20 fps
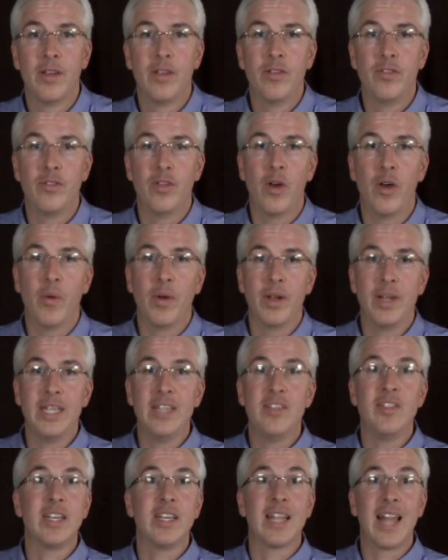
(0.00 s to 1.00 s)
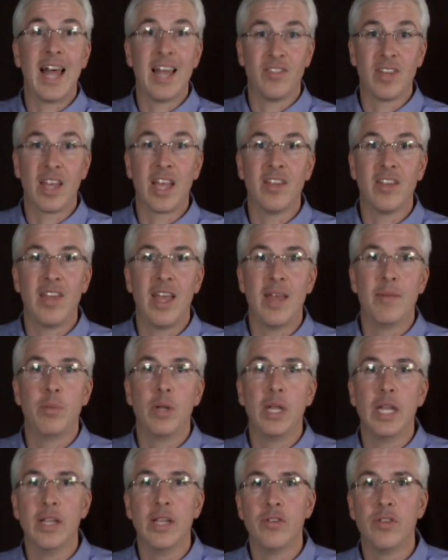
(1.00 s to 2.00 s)
So an easy classic
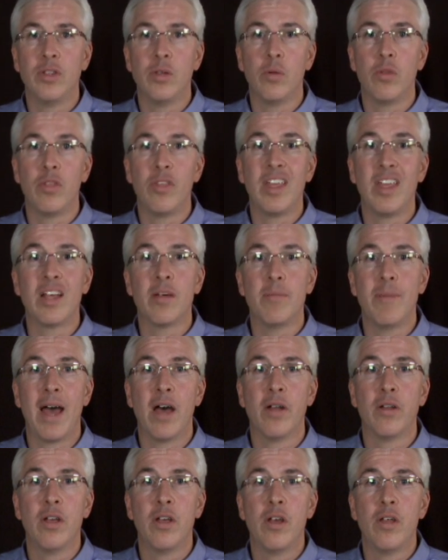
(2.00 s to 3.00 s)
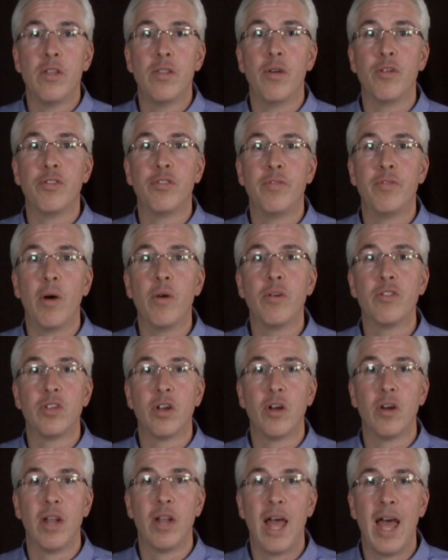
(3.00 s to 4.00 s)
example is you think about those folks in
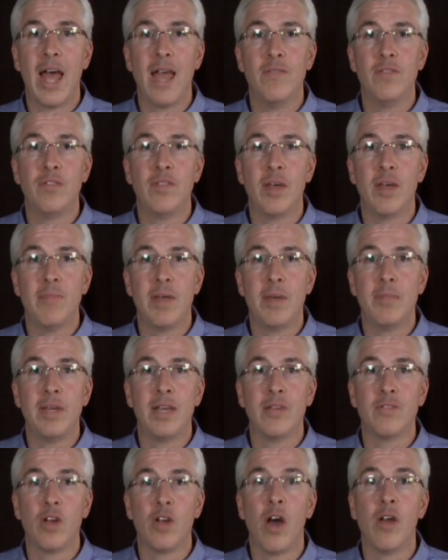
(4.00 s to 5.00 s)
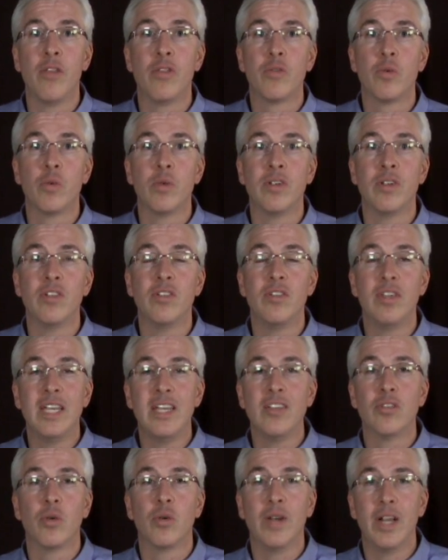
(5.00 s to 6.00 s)
our lives that maybe have gone through a
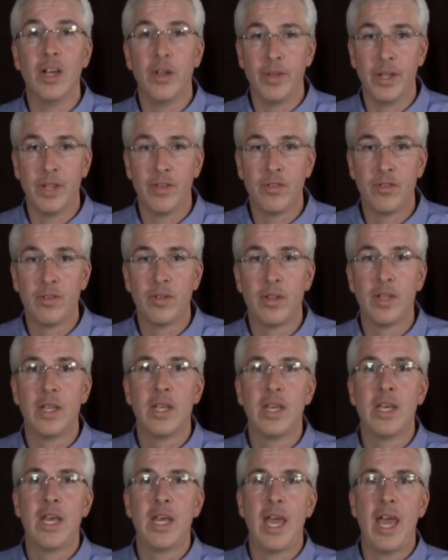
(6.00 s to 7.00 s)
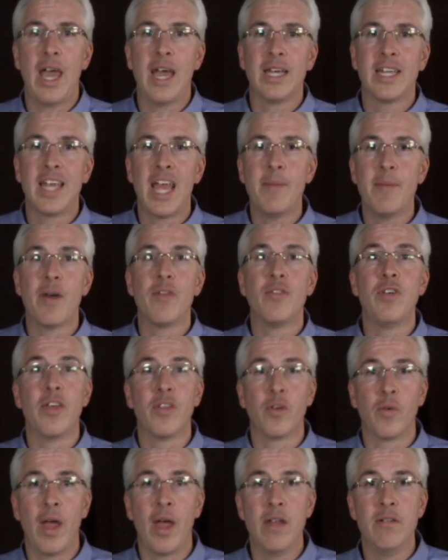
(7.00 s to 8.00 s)
disease or an illness and came out the
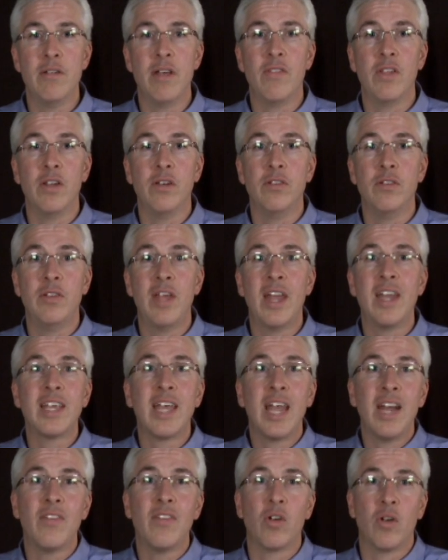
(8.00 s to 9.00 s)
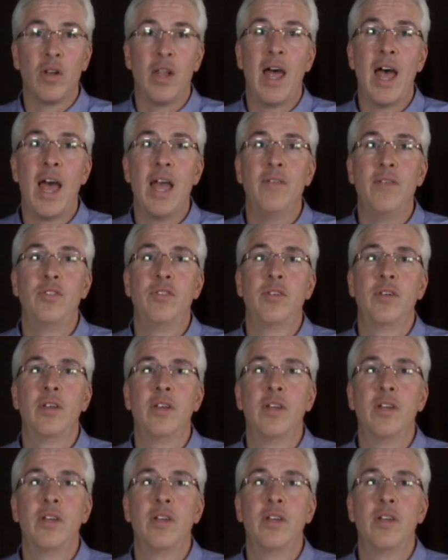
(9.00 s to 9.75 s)
other end and then dedicated their lives